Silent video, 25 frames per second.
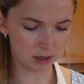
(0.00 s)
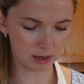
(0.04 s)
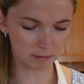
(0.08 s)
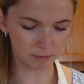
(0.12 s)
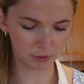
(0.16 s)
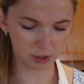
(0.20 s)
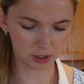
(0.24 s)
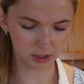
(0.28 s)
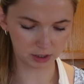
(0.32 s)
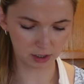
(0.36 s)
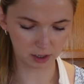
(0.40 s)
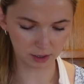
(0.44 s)
I'm
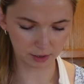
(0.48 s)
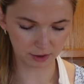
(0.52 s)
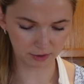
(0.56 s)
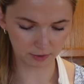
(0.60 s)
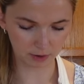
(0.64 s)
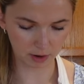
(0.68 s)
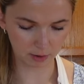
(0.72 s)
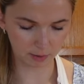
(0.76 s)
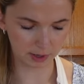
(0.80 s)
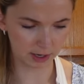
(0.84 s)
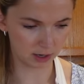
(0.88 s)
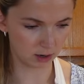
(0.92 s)
just gonna
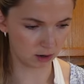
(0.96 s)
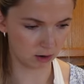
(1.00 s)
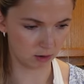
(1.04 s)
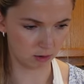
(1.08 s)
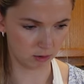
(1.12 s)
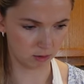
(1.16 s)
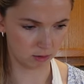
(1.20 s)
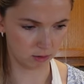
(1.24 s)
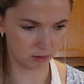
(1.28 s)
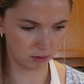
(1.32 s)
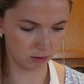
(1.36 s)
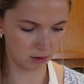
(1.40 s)
throw in
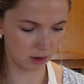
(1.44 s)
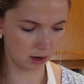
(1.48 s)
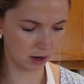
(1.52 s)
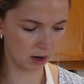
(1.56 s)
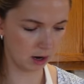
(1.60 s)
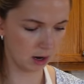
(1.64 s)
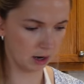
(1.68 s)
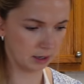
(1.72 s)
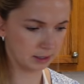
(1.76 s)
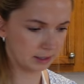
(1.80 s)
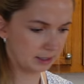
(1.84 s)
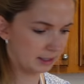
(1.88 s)
whole
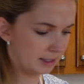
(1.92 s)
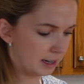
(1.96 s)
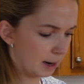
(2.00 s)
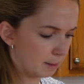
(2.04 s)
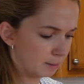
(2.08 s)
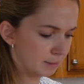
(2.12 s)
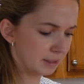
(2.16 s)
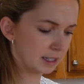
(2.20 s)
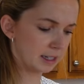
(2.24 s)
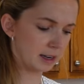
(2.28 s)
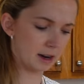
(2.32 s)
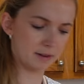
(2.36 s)

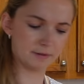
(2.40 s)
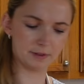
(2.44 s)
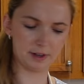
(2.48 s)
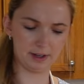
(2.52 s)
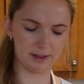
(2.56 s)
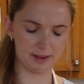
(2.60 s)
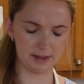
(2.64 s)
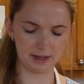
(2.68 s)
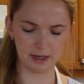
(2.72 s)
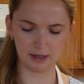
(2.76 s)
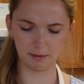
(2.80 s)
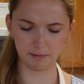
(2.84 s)
stems and
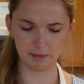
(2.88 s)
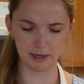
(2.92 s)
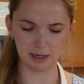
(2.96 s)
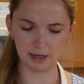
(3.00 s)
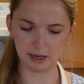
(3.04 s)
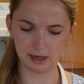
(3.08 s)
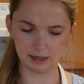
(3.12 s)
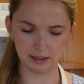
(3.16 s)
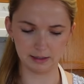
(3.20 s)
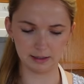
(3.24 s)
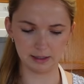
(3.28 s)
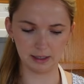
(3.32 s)
everything
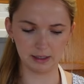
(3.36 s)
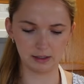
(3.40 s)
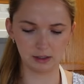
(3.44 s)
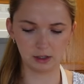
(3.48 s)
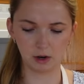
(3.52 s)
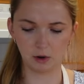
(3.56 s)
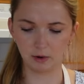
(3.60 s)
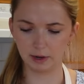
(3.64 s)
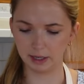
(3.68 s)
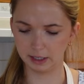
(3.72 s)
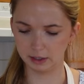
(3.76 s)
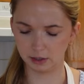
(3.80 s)
because it's
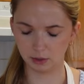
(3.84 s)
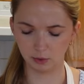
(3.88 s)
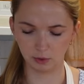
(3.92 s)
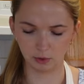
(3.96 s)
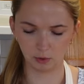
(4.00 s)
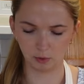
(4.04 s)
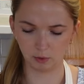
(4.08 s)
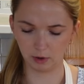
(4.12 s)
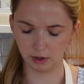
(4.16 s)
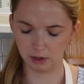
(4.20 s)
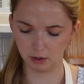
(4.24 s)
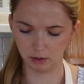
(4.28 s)
going into
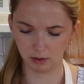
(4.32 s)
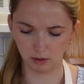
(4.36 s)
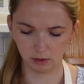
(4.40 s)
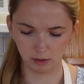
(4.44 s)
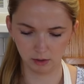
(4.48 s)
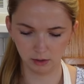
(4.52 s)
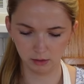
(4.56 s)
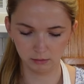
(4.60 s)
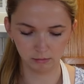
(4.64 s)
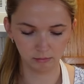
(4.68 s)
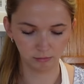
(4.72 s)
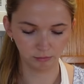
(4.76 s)
an oil,
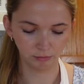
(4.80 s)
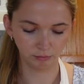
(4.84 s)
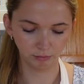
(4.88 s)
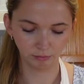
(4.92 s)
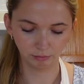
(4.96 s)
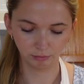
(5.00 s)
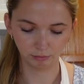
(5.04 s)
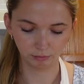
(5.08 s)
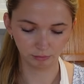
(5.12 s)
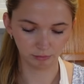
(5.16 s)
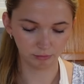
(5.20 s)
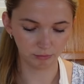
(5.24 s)

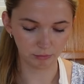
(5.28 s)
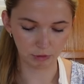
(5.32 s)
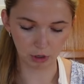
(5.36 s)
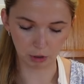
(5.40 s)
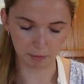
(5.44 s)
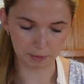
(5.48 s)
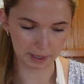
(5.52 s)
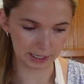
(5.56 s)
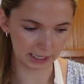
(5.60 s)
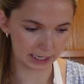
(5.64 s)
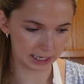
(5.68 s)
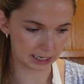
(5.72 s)
no
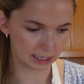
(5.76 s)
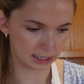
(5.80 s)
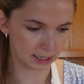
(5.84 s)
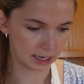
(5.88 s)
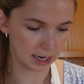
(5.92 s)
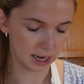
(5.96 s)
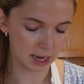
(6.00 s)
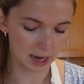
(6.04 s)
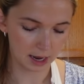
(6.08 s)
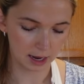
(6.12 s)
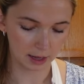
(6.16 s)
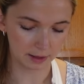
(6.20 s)
biggie.
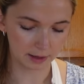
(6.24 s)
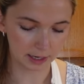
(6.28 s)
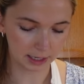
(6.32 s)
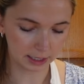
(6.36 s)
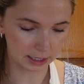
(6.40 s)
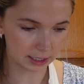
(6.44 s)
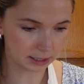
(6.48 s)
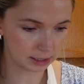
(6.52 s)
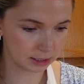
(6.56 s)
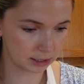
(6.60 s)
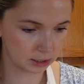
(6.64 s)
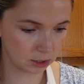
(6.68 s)
Then I
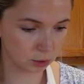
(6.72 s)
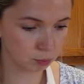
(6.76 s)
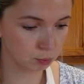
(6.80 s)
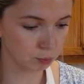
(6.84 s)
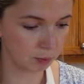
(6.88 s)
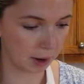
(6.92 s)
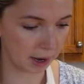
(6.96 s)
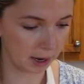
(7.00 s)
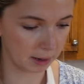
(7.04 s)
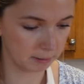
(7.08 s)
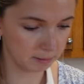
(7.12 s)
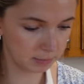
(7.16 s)
guess the
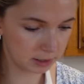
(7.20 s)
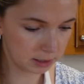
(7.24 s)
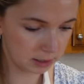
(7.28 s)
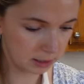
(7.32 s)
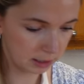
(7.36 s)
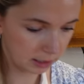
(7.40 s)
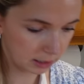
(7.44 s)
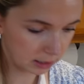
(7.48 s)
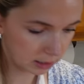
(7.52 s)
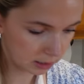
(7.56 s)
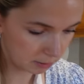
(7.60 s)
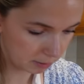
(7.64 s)
ramps
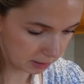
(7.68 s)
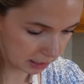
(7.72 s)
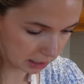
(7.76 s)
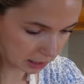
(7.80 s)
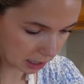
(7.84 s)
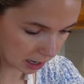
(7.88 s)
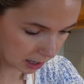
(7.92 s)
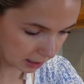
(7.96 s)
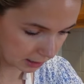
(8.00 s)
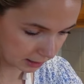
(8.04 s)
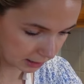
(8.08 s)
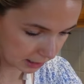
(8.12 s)
need to be
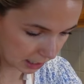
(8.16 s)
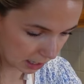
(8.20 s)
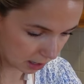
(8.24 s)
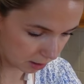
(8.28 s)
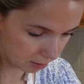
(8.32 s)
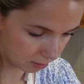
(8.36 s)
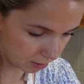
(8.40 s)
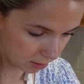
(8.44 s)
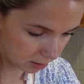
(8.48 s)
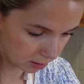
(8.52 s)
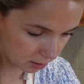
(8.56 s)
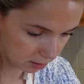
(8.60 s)
cut
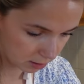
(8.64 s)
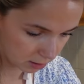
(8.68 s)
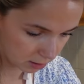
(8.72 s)
down.